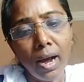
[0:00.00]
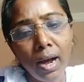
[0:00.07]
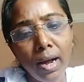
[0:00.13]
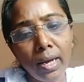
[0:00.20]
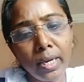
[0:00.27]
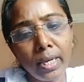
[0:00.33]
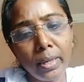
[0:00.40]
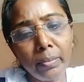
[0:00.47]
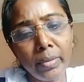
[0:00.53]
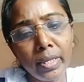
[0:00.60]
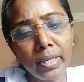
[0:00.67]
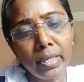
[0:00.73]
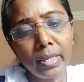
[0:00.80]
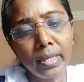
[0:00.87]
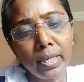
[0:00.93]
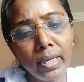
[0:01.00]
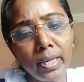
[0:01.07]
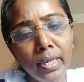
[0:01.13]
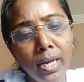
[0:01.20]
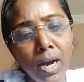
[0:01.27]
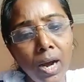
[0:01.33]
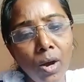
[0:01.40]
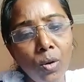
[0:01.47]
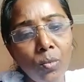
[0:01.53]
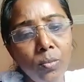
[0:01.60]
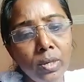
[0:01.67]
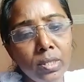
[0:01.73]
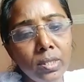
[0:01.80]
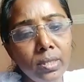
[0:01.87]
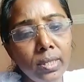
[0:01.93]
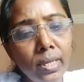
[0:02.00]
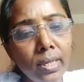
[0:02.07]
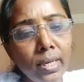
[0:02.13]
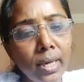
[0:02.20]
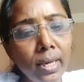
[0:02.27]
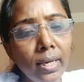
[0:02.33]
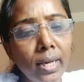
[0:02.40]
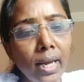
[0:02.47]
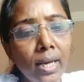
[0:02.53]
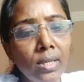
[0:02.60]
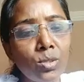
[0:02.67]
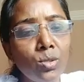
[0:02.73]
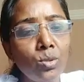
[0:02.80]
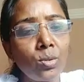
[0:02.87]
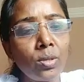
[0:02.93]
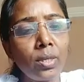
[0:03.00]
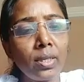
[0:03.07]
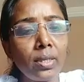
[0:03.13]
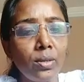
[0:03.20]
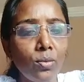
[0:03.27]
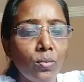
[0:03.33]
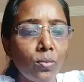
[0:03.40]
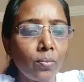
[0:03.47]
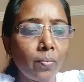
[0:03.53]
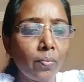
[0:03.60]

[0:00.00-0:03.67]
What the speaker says: are limited in how much they can actually do.